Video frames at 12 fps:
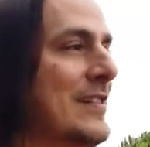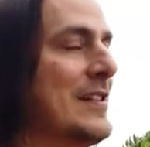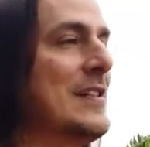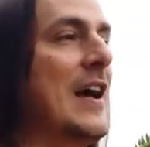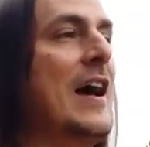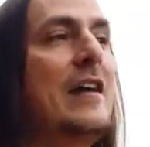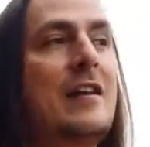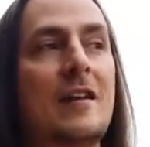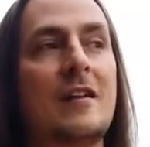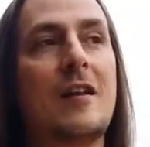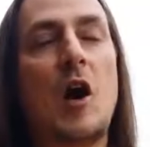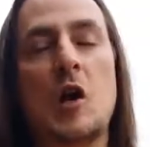society
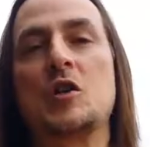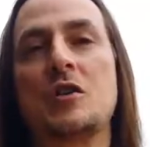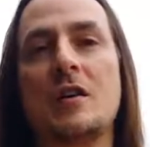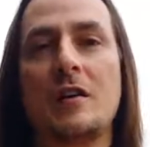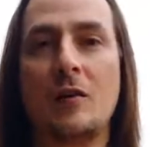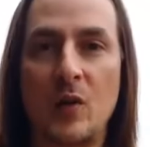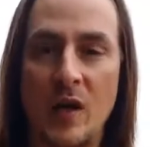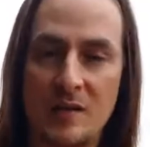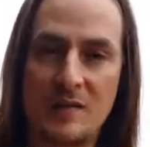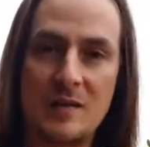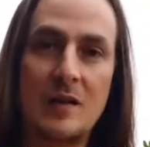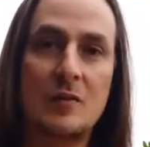at large
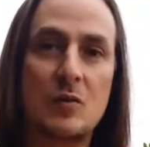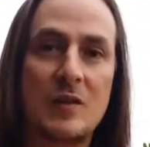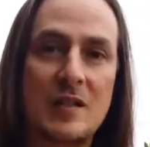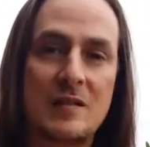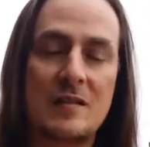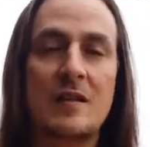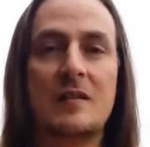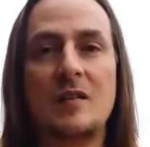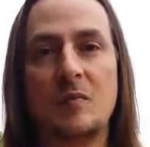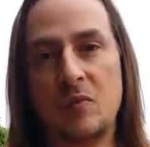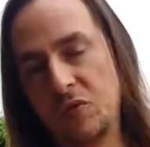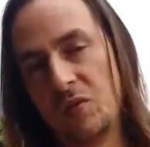connects to these
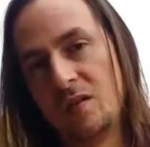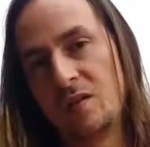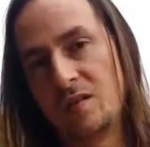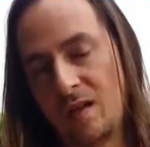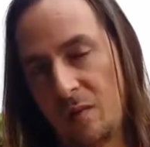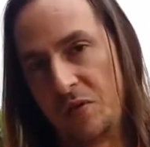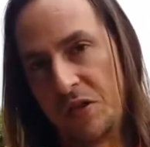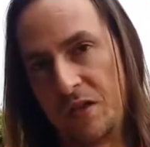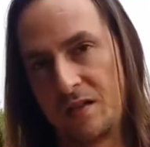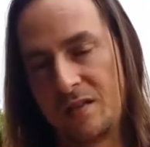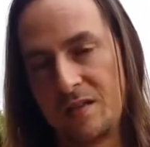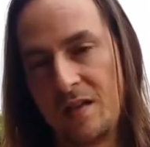taboo
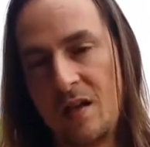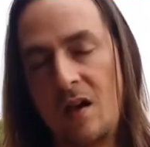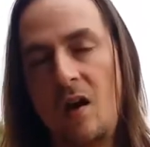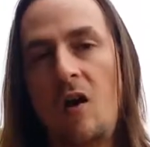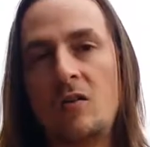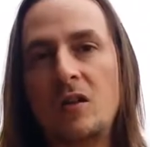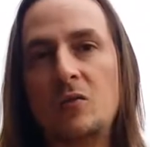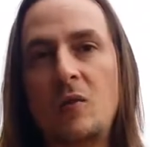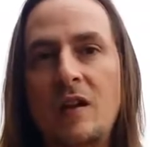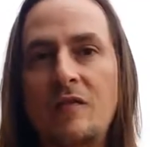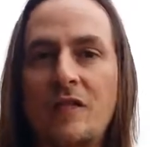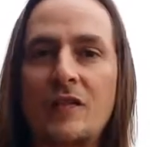subjects. On the
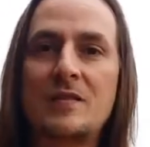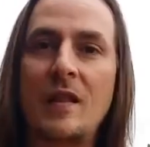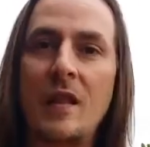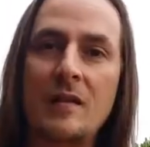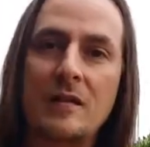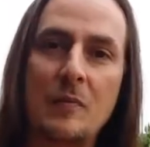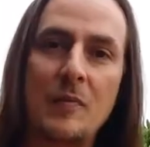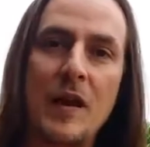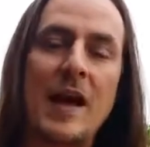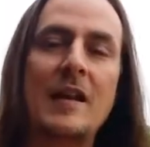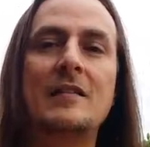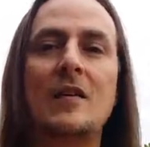21st, the
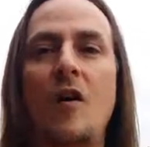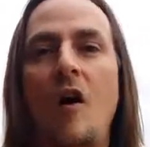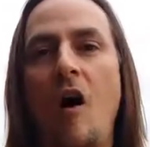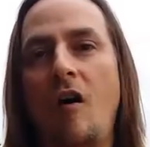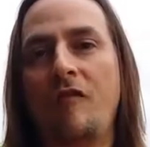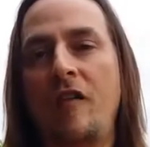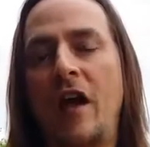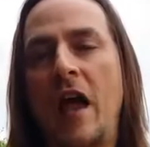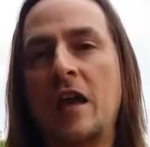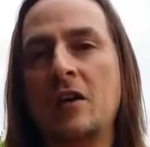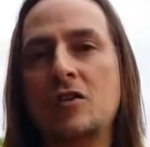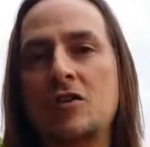planet of
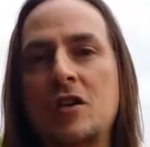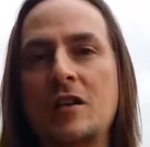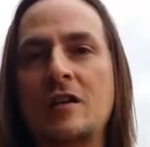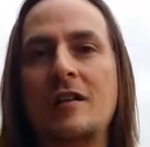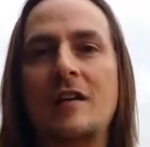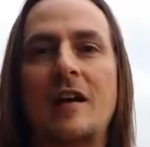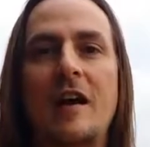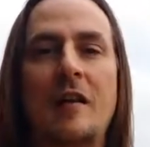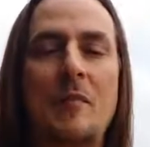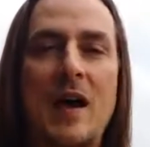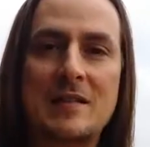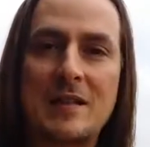energy
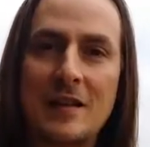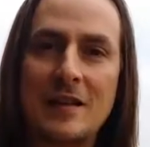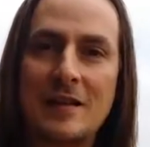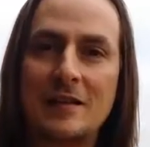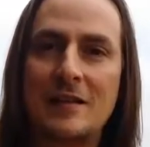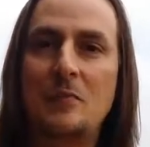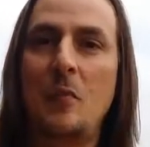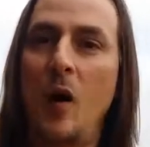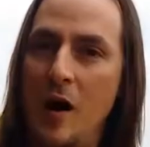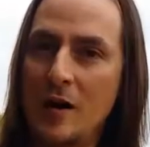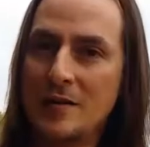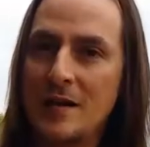and masculinity,
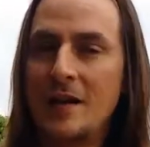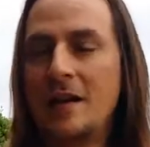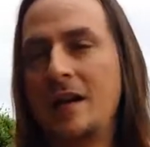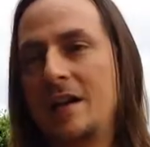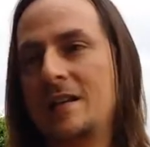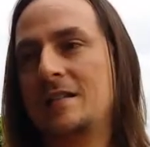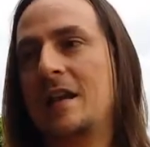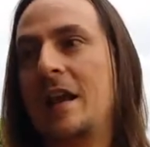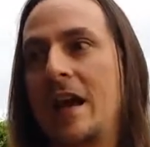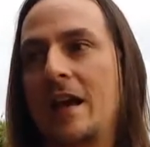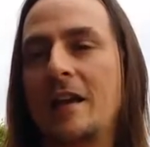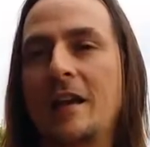Mars, is
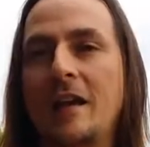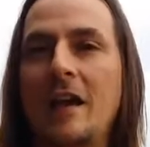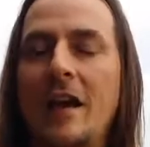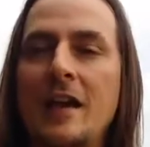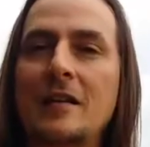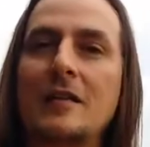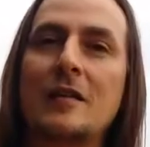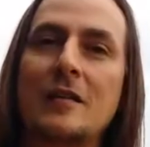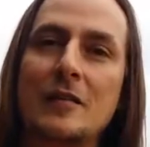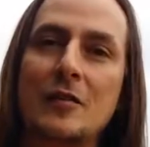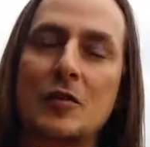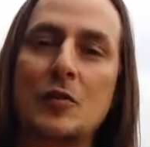heading
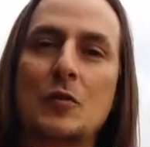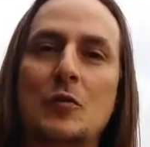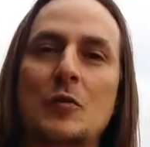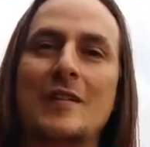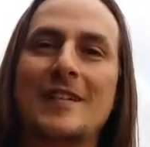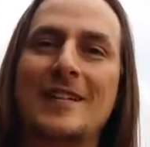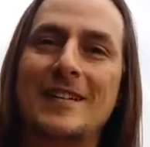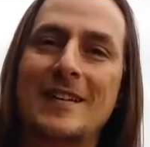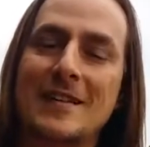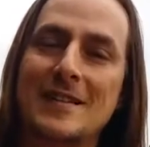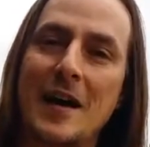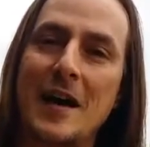into the
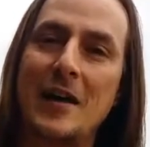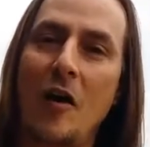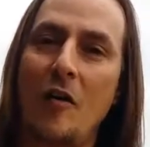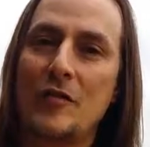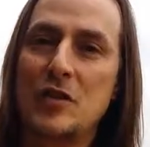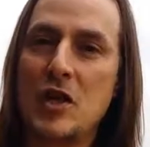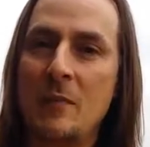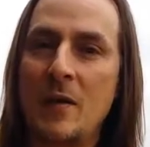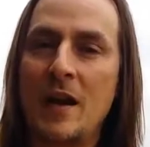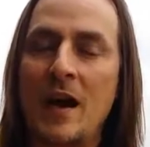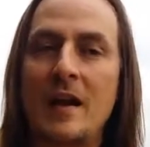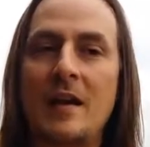sign of
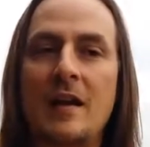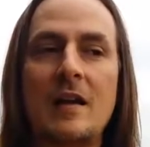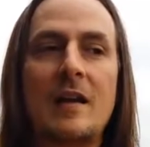Gemini.